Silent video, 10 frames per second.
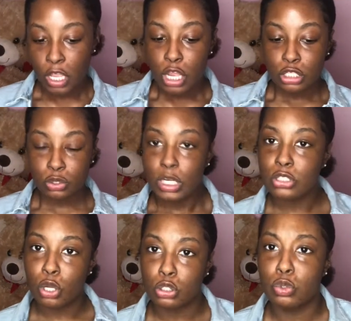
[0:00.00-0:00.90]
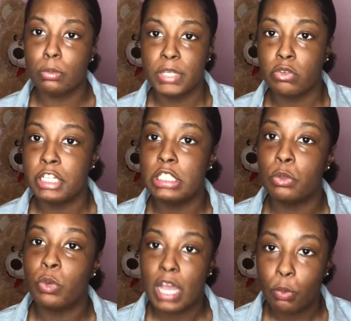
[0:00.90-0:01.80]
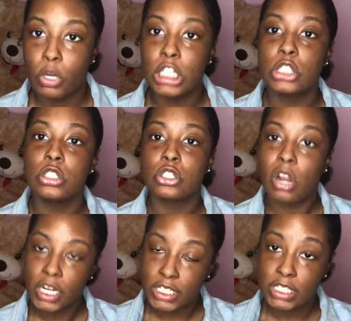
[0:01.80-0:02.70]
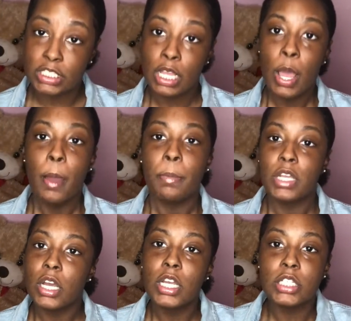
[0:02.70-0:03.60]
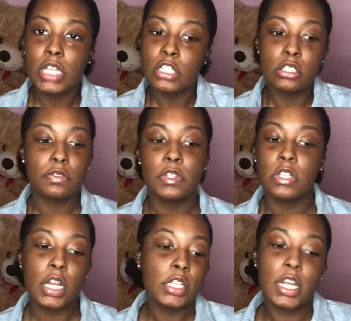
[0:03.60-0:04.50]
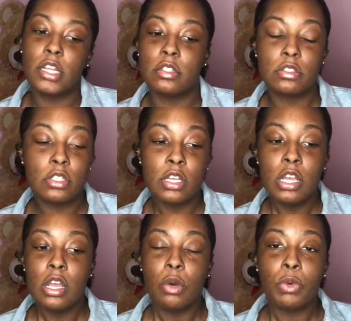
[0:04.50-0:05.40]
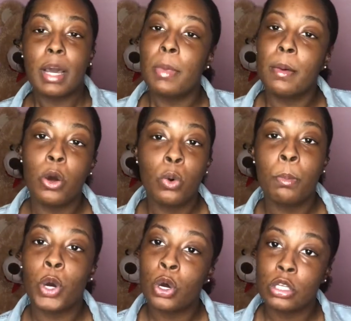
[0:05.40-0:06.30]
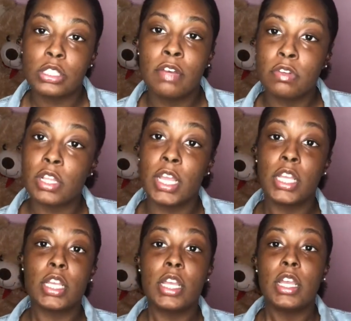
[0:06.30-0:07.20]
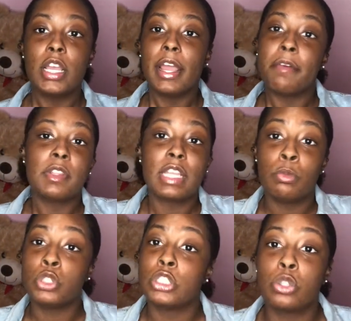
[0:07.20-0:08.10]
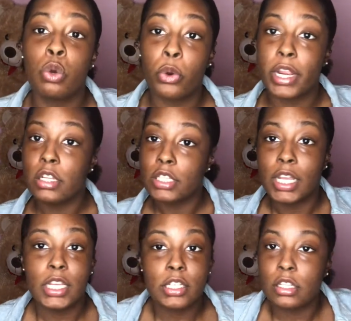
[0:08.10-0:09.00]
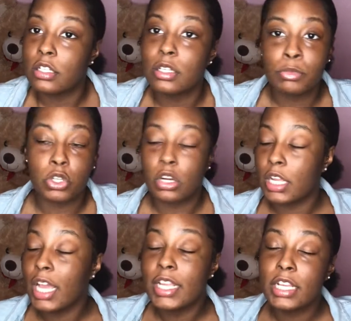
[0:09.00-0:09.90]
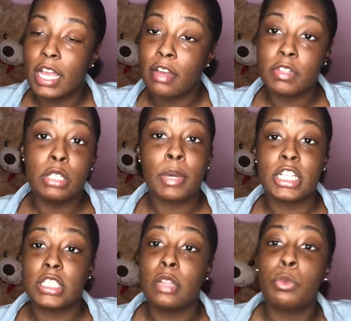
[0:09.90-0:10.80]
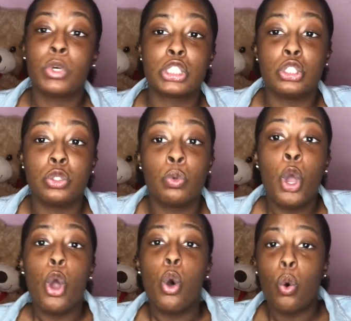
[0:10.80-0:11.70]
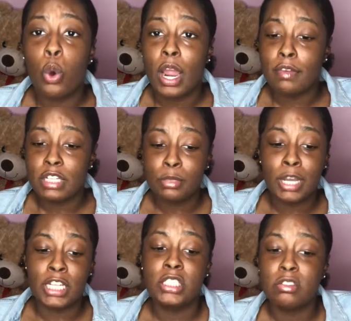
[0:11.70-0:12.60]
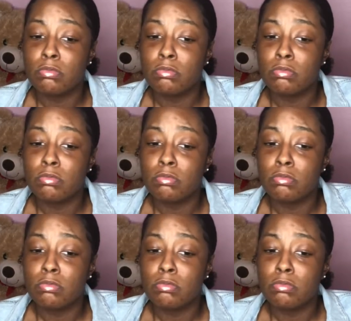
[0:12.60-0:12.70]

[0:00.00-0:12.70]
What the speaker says: So that's also a big reason why I wanted to start this, because I just feel like that when I'm my own boss, I feel like everything would just go great. Like, I'm sorry, I can't have anybody telling me what to do, or have anybody,